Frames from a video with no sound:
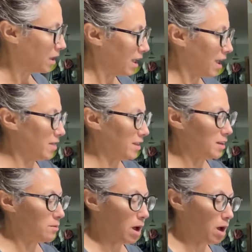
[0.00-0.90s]
And
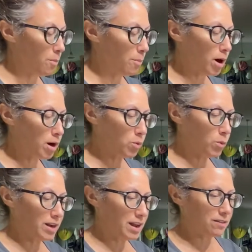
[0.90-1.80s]
then I'll mark
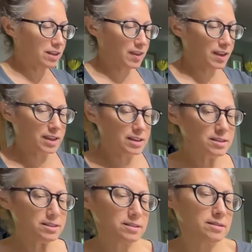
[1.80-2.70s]
what everything
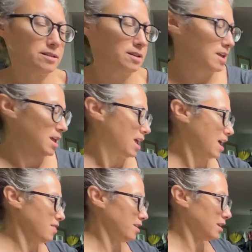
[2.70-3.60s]
is,
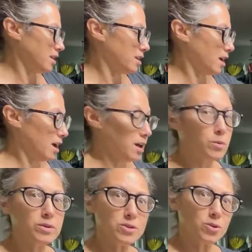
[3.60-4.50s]
and then I will
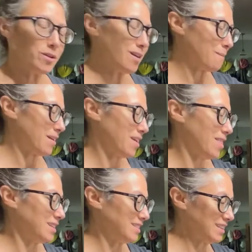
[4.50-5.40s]
store them, and
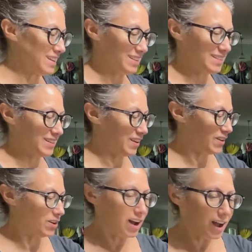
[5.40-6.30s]
that's it. So
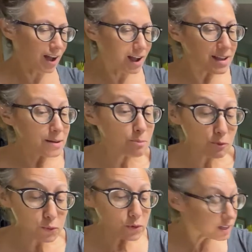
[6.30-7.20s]
I am
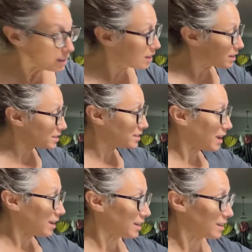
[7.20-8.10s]
really
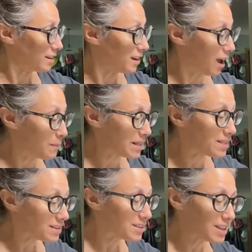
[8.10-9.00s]
excited. I mean, this
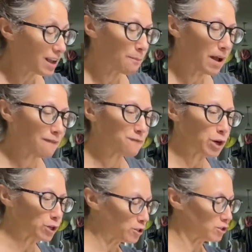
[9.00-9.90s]
is like my
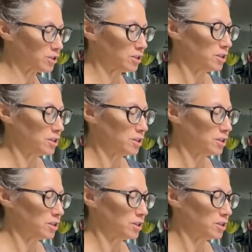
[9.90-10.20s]
first